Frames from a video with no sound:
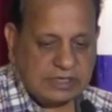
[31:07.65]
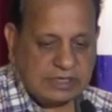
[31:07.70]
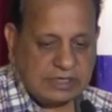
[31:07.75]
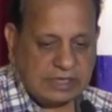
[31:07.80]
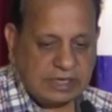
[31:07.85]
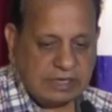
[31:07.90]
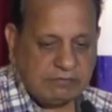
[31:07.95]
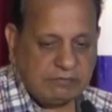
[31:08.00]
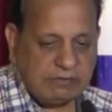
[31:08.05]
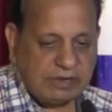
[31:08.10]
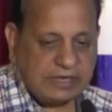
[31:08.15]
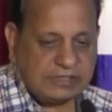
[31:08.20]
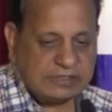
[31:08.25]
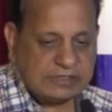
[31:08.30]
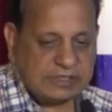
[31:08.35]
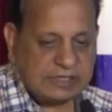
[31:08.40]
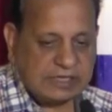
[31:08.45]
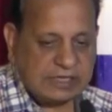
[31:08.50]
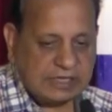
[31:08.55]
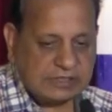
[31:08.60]
at
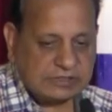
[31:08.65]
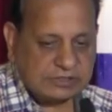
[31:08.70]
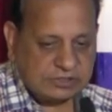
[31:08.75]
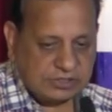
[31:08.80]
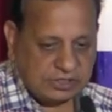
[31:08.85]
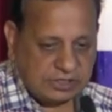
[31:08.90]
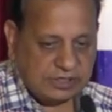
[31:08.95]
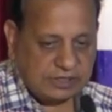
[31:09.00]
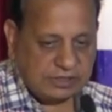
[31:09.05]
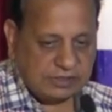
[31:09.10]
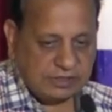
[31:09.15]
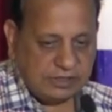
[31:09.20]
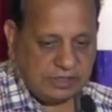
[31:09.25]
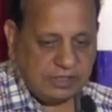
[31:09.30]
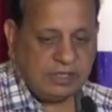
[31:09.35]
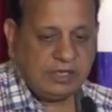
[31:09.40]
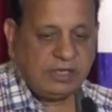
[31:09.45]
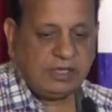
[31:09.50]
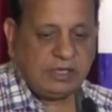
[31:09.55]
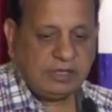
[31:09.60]
NYHA class 3.
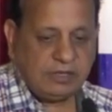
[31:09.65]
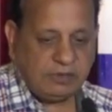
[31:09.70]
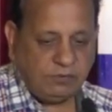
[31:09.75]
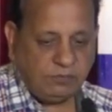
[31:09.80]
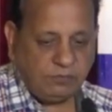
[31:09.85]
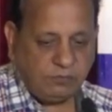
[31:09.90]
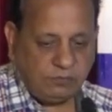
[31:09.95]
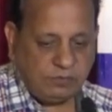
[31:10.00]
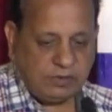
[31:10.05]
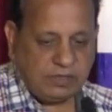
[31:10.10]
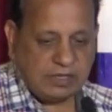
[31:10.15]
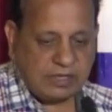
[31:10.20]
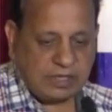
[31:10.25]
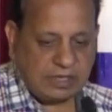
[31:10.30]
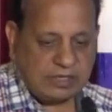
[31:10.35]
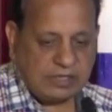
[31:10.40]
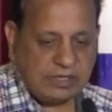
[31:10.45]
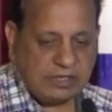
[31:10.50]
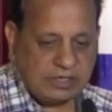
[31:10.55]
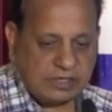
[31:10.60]
If we
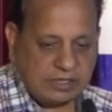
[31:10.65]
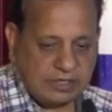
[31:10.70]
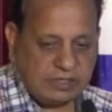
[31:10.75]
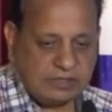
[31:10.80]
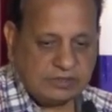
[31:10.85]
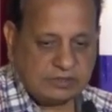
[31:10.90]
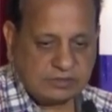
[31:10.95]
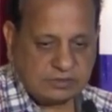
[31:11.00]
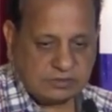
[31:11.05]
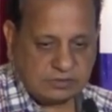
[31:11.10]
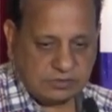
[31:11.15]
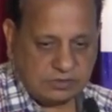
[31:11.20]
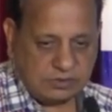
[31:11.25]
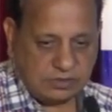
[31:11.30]
can decrease